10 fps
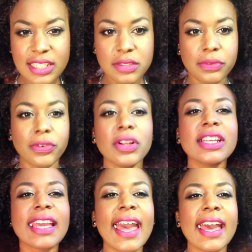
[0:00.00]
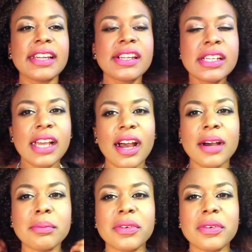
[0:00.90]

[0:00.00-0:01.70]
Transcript: It's full again um,